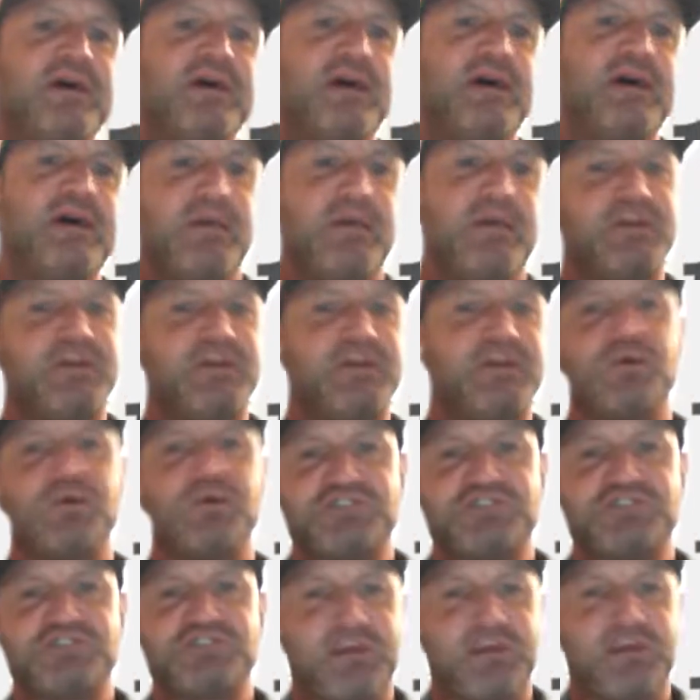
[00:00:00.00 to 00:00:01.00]
Mm-hmm. I mean, don't
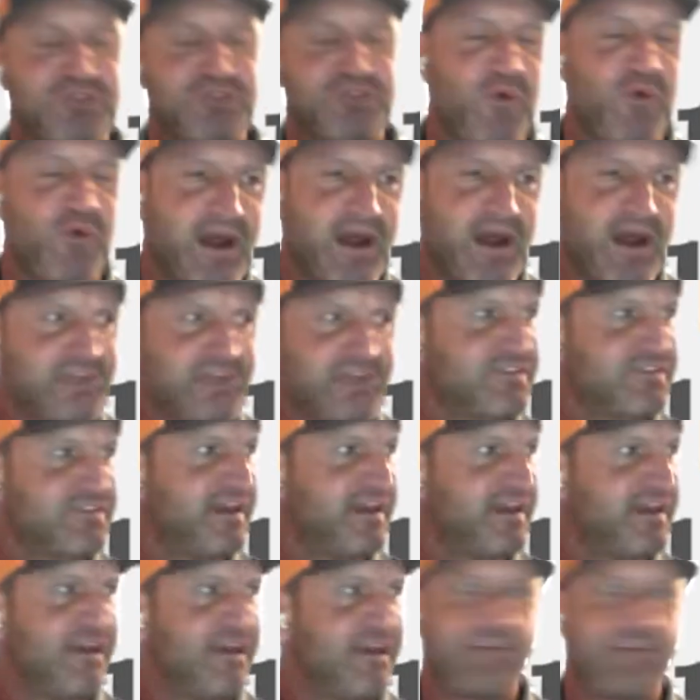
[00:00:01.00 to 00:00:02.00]
chip twice
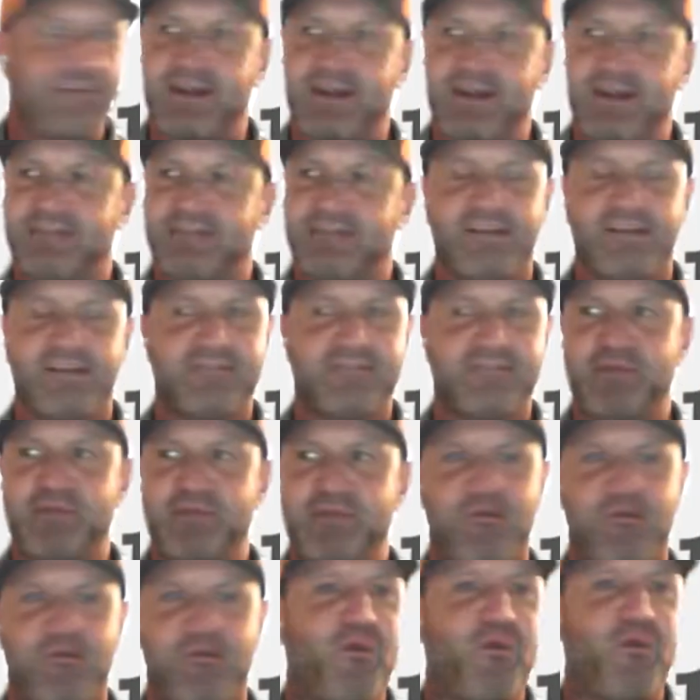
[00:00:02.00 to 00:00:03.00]
and like
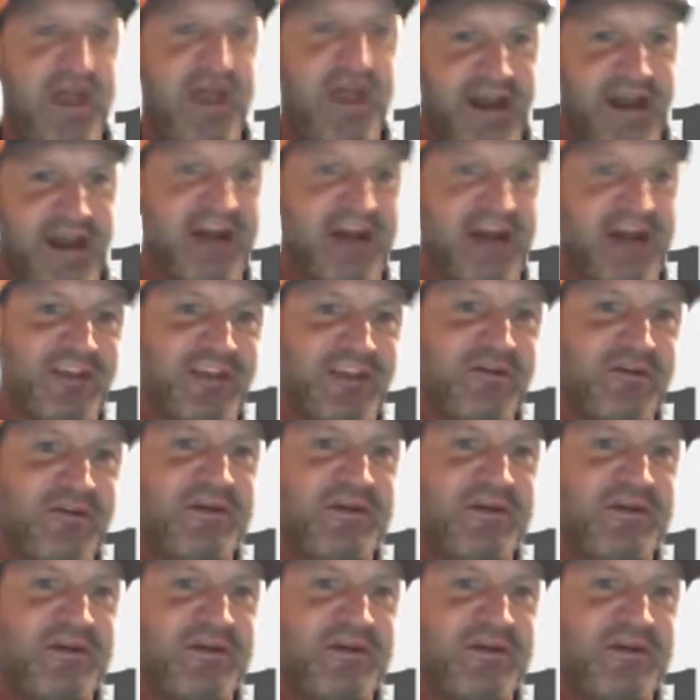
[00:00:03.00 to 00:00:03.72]
people are waiting on you,